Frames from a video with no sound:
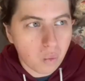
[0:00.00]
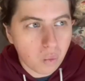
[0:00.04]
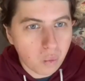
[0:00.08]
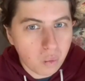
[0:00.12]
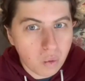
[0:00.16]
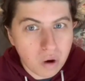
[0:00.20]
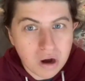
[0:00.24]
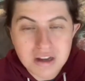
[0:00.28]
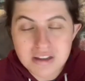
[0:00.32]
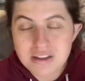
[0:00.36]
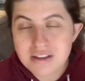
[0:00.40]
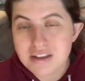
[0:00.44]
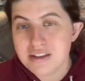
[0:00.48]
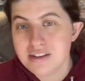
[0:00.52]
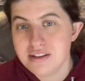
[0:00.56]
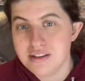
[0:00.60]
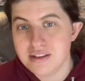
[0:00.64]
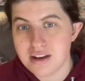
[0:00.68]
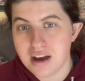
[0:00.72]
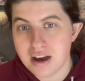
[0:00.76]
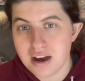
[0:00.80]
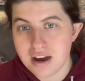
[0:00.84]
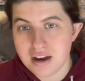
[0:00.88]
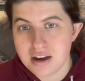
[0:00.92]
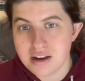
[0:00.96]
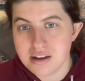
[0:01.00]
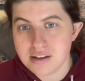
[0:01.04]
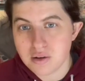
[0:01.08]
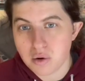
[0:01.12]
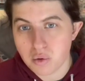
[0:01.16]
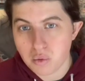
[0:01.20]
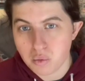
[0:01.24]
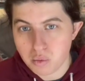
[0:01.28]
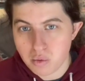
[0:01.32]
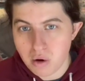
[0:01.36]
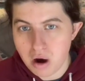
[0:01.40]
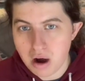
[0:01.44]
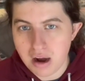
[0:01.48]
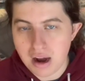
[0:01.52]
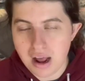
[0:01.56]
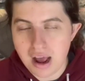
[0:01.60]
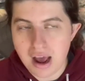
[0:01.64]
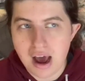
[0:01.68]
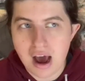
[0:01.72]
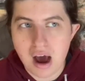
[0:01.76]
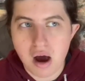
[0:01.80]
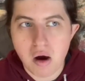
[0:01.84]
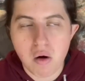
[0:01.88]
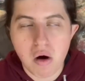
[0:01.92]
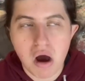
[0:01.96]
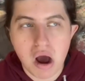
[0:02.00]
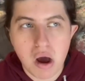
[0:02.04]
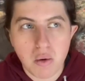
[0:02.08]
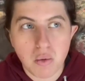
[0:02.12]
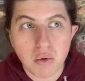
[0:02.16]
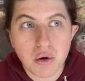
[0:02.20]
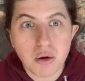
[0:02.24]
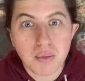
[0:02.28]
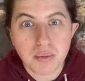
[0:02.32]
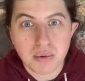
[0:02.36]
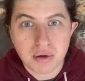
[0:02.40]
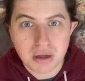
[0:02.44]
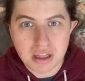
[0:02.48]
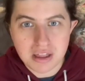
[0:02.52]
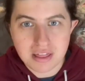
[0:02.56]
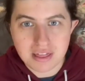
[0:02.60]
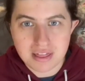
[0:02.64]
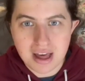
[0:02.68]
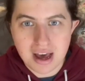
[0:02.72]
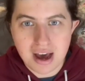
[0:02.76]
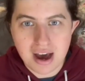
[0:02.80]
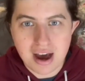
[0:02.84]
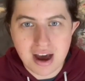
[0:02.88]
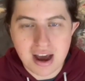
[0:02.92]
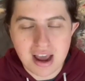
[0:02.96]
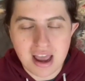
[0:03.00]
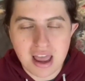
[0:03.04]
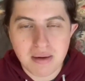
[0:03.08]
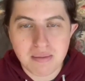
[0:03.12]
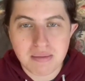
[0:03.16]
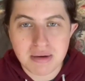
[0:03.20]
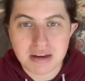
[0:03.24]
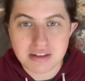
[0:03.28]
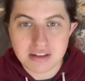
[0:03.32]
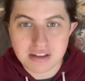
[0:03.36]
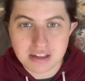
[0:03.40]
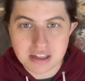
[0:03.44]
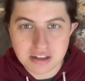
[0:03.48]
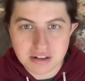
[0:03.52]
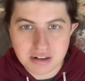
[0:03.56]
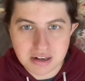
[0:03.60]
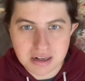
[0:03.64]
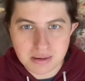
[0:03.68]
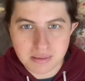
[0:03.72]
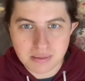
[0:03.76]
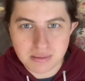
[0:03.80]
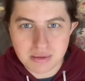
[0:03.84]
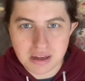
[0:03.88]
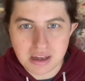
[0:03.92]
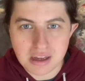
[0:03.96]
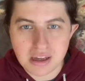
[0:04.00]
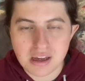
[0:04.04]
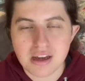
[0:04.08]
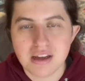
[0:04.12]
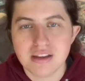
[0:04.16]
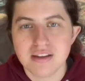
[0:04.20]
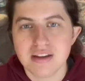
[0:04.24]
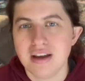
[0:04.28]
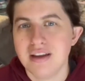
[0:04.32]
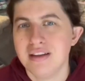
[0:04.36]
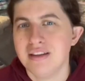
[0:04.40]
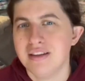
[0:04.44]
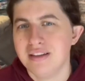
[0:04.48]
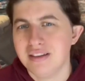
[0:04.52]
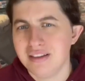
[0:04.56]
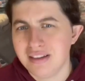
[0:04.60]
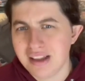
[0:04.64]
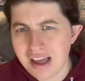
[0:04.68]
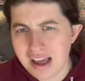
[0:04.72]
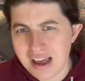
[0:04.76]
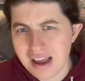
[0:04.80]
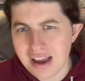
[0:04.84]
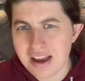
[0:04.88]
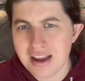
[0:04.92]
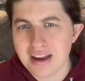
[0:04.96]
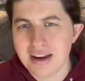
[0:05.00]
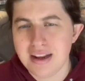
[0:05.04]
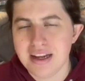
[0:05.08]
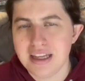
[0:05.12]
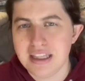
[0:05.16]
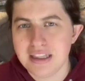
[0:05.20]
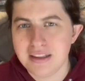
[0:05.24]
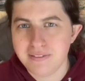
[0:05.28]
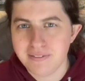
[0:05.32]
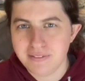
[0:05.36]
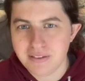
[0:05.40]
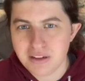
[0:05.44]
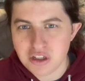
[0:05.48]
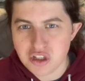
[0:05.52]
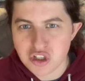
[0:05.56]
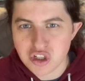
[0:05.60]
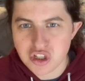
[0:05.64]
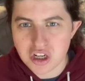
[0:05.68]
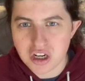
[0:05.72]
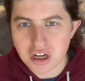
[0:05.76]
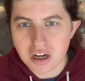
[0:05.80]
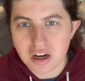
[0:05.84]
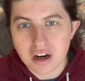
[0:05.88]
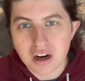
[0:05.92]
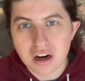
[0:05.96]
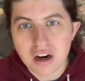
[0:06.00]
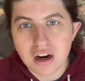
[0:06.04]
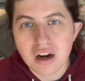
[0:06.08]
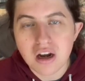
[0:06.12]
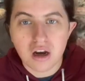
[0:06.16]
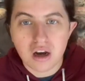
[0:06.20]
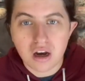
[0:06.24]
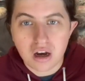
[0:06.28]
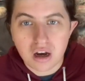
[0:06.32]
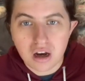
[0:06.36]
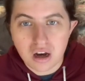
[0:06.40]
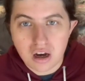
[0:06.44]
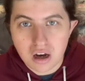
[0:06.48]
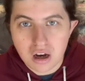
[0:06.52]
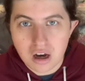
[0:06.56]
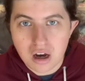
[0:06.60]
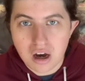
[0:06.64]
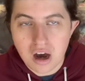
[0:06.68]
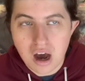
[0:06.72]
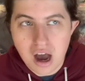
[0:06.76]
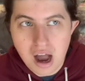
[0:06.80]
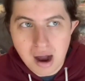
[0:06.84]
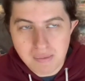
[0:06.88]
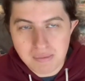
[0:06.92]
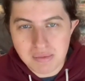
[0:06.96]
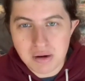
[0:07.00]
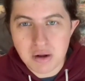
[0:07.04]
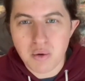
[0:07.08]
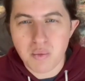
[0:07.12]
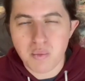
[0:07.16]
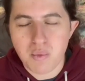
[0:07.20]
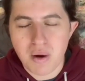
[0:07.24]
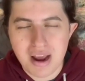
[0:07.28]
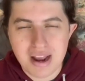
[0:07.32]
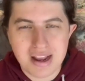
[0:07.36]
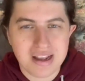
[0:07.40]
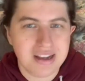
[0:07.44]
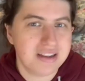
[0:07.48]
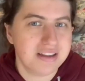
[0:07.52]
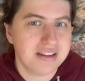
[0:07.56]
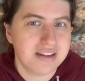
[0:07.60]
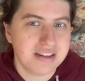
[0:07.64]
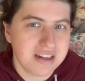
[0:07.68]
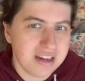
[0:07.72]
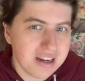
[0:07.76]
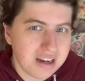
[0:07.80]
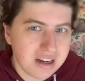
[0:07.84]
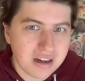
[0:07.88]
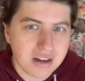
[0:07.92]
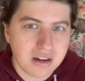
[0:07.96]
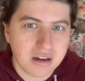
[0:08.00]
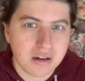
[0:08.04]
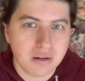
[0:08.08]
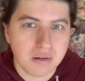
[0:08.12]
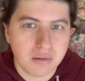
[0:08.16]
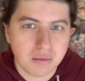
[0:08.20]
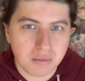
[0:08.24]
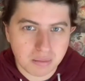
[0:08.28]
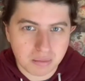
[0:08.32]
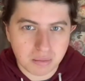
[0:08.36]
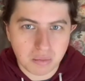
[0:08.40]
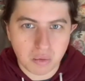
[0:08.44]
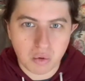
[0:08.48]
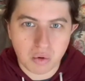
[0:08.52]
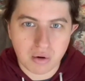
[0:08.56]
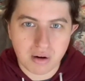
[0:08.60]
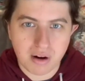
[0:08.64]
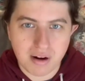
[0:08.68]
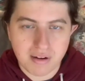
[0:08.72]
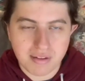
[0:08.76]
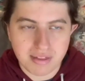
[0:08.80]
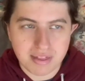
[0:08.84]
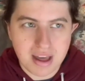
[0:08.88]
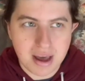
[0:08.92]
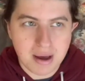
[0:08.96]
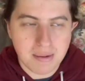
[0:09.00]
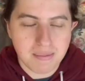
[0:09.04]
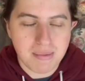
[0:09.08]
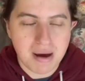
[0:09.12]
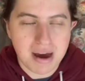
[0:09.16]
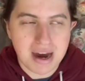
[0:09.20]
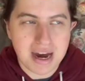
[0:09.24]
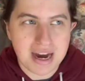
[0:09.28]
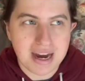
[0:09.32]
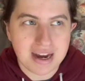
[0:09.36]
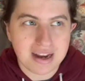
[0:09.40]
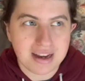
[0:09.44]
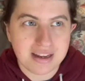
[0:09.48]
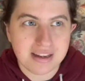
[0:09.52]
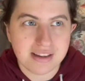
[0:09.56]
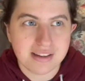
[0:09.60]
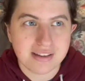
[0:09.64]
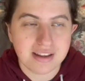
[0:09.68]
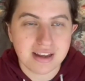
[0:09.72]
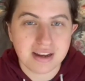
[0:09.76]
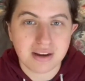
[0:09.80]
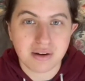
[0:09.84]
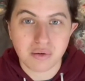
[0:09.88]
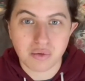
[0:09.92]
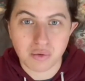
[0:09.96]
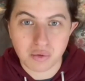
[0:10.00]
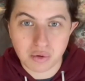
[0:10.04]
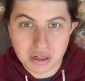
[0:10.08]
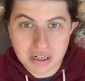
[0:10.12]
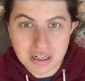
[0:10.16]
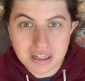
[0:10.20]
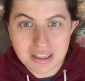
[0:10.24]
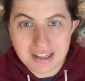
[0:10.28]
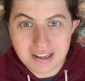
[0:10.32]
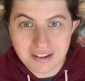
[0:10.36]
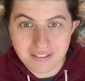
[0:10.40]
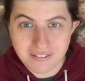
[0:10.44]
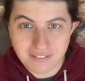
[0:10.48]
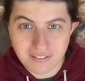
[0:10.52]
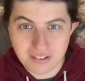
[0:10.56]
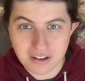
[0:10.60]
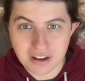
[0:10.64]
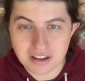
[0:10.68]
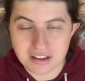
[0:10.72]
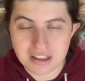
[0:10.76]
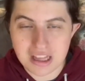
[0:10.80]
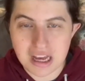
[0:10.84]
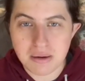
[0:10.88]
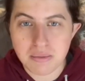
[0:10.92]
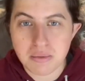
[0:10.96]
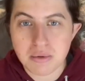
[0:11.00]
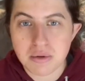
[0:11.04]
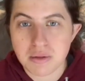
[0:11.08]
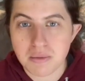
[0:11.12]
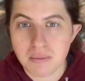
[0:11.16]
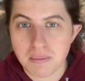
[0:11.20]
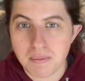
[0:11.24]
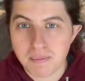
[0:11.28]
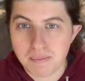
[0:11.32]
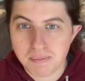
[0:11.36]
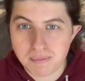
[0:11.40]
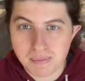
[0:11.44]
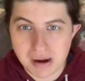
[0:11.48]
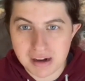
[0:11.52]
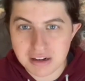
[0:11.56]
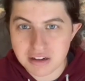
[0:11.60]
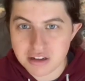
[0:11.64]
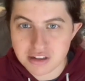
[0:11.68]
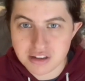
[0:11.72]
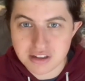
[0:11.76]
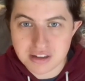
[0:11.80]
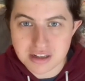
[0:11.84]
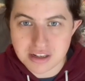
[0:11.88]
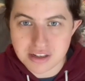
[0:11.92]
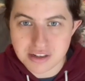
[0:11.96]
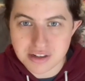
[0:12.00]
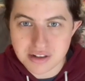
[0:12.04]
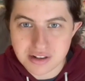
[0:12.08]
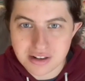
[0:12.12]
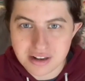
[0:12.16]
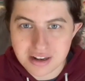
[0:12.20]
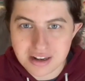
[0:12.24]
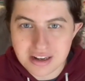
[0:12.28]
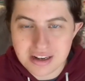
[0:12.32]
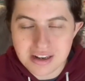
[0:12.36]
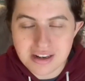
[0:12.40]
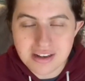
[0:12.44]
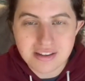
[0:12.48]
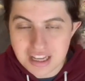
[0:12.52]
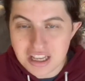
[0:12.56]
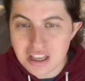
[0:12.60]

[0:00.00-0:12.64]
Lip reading: Once it does run out, I will put that in my sister empties, and then in the future, I'm gonna wait until more of that bag is like really filled up with a bunch of accessories.